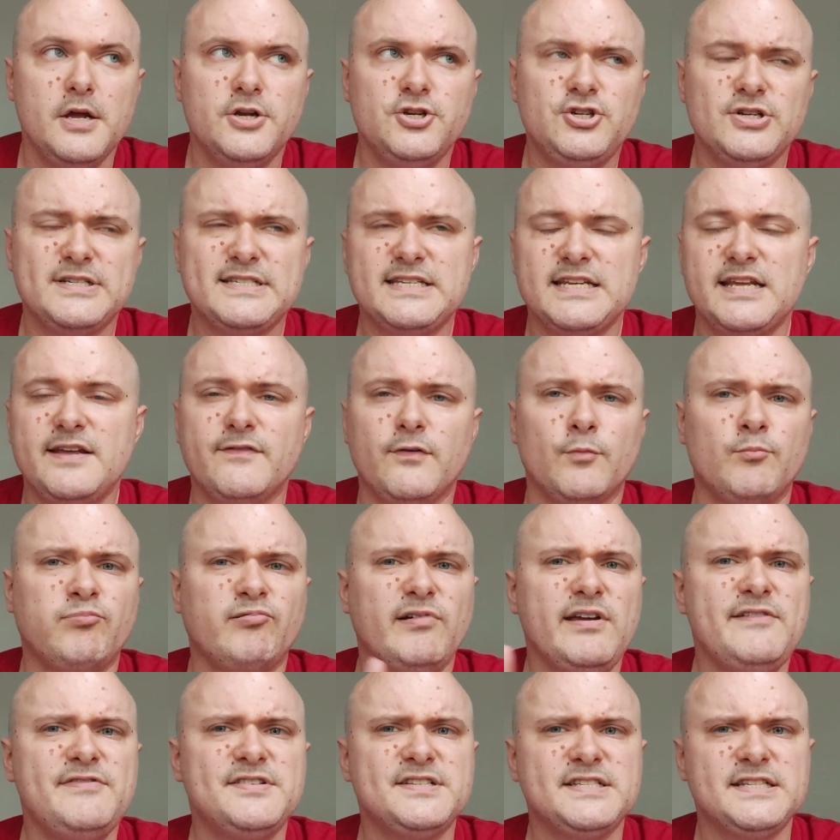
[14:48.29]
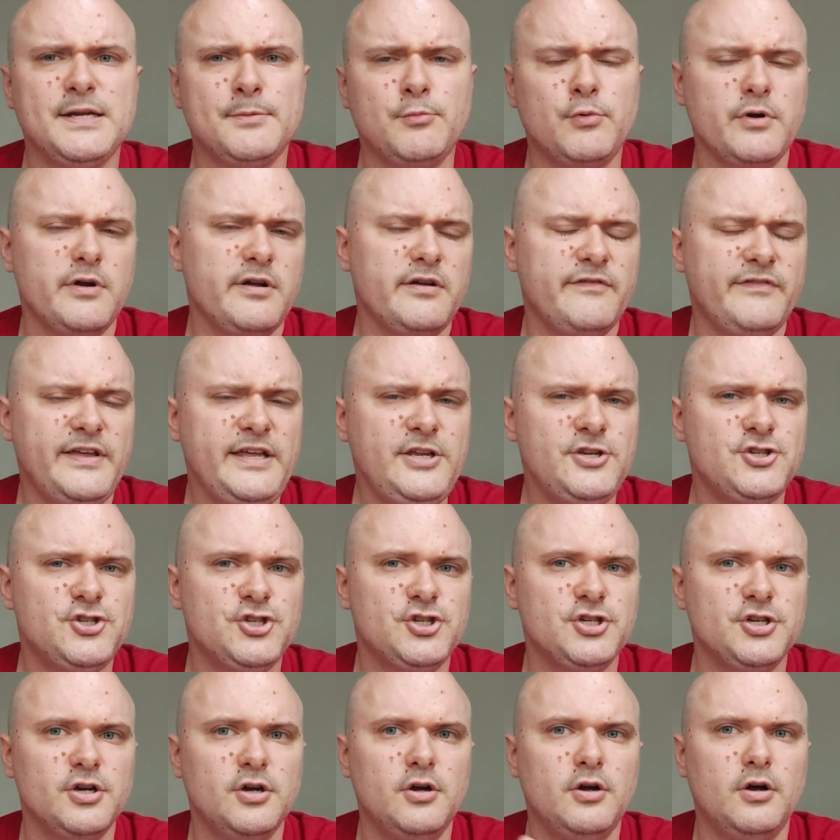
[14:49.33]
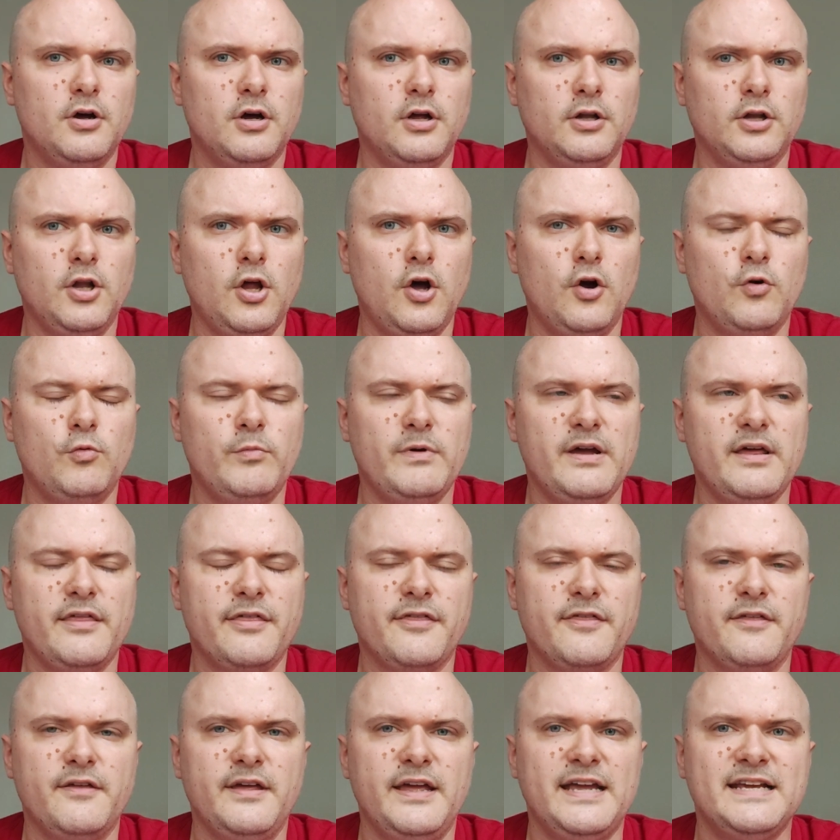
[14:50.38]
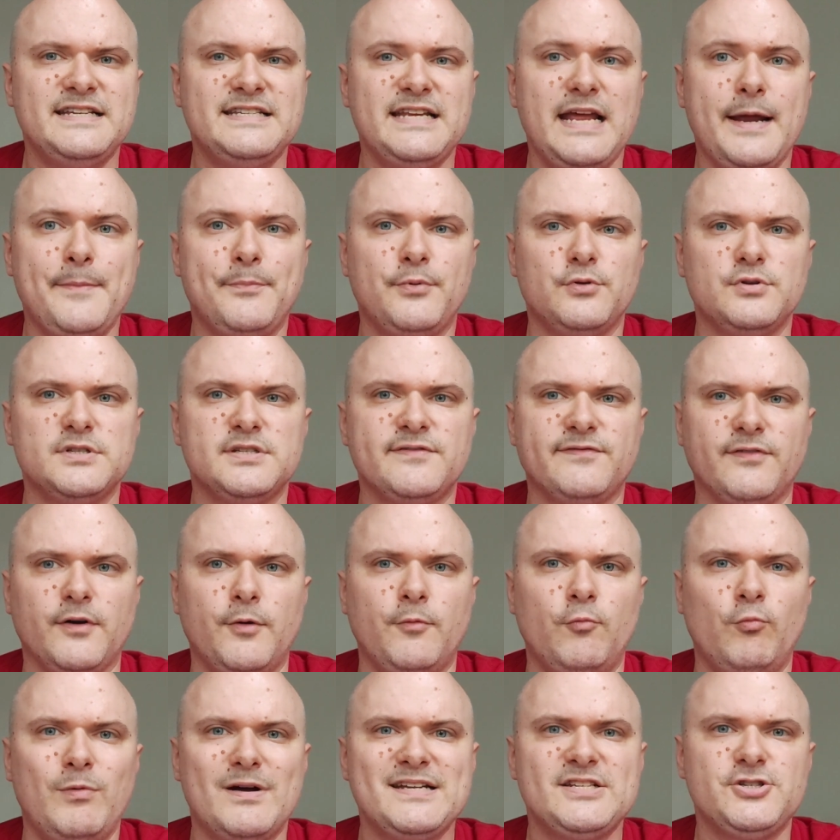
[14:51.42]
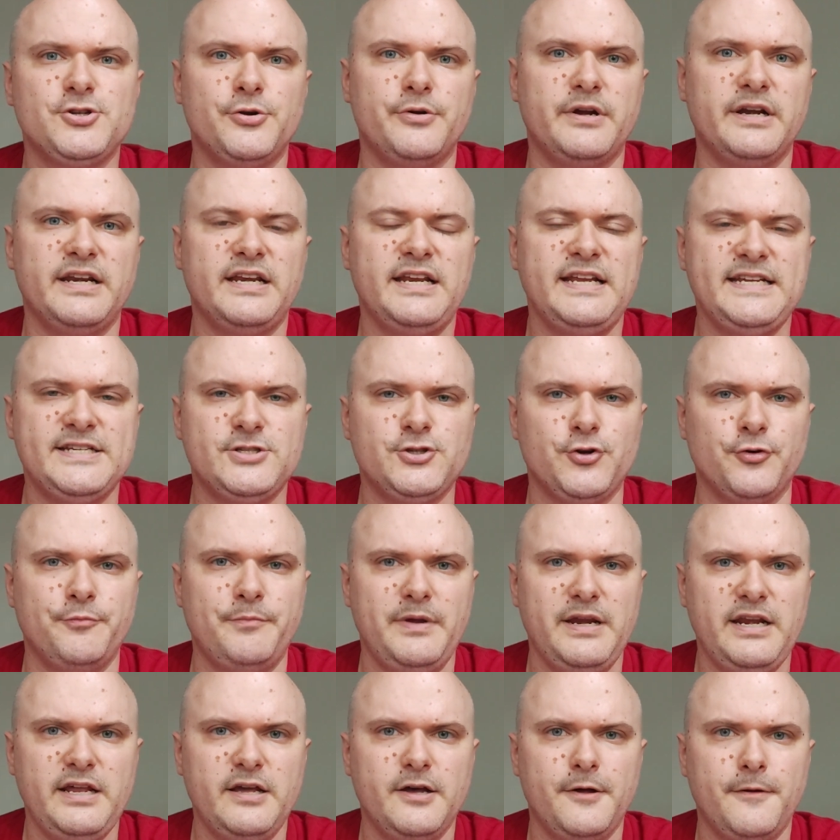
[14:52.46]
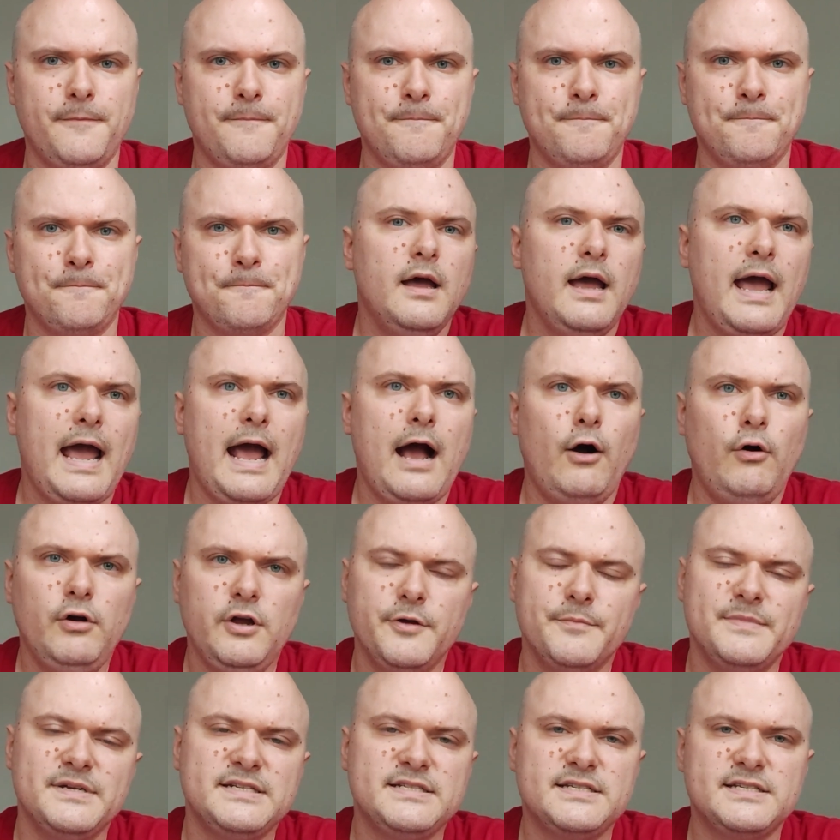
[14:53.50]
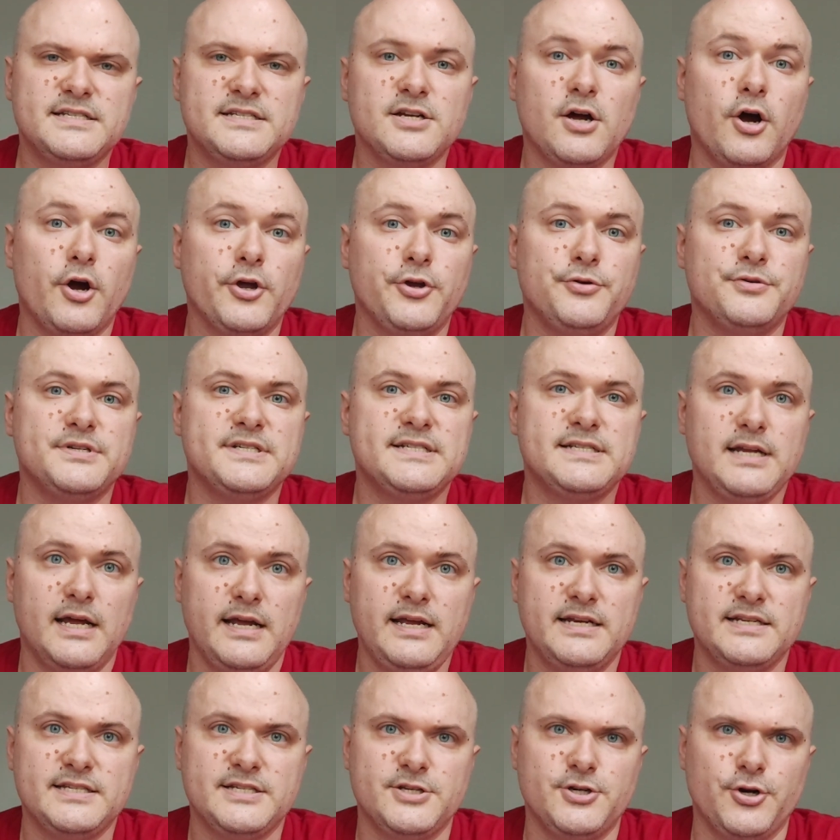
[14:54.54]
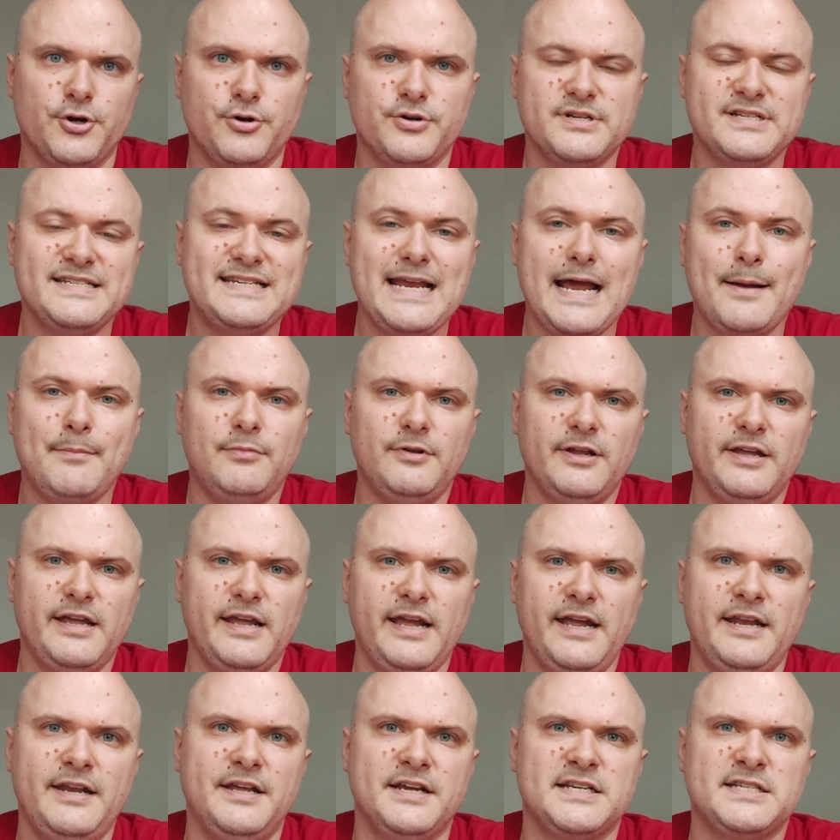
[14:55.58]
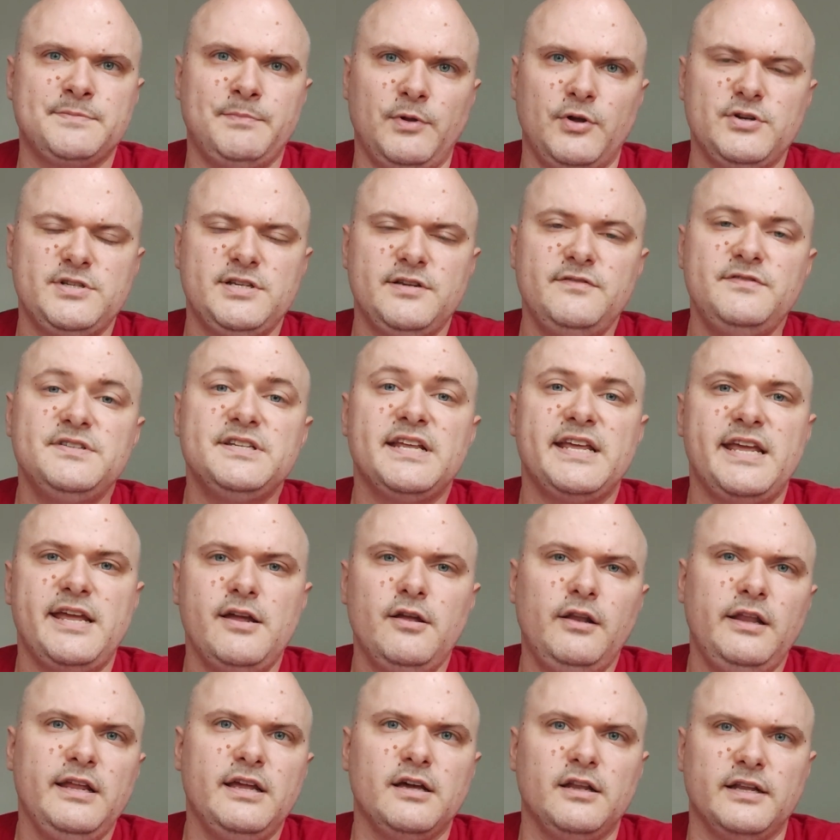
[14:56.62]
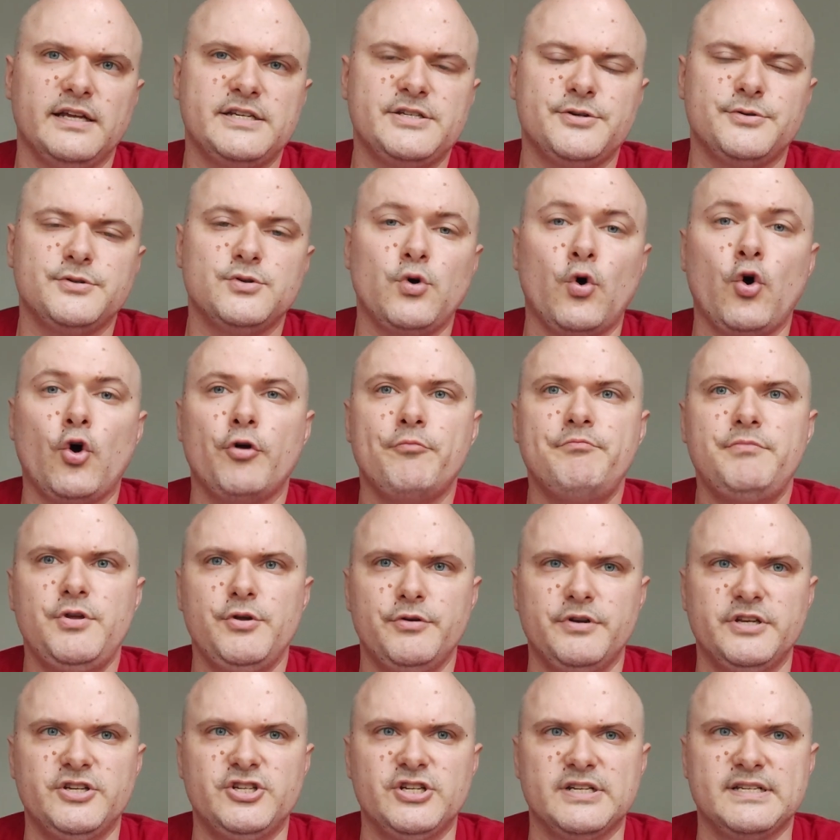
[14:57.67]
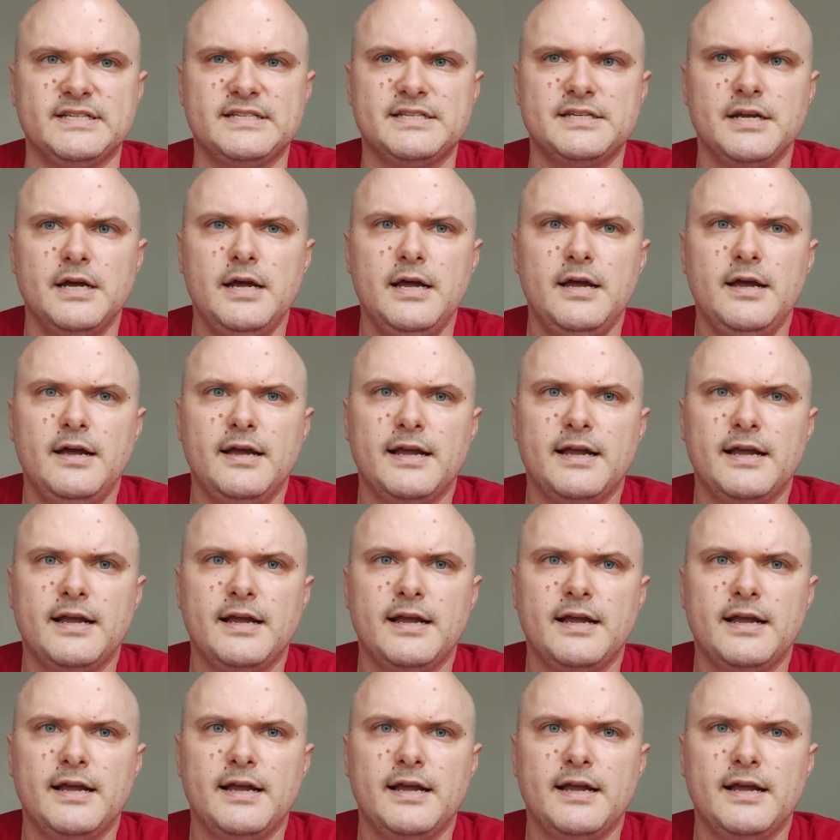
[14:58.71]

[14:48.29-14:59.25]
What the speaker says: Just to give a brief summary of each, along with examples from Western and Eastern media. Alchemists are your science nerds dabbling in explosives, healing elixirs, or mutagens.